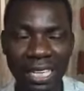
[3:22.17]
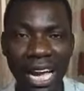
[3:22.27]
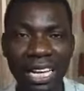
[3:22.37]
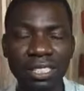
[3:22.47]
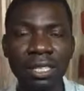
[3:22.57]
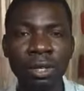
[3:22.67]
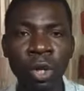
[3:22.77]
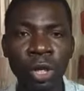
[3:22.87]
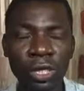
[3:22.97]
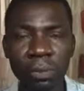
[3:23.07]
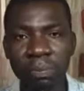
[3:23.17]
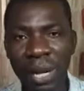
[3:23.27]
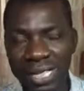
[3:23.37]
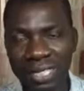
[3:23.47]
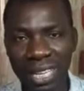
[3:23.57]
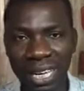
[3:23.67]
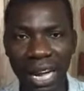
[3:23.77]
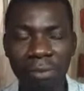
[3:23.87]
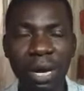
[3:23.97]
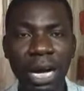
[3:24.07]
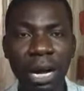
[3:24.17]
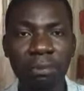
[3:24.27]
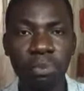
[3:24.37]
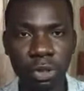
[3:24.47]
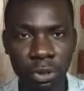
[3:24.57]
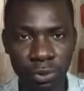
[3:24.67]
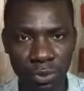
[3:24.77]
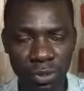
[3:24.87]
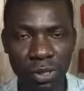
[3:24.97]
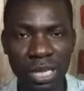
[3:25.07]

And the best a camera can produce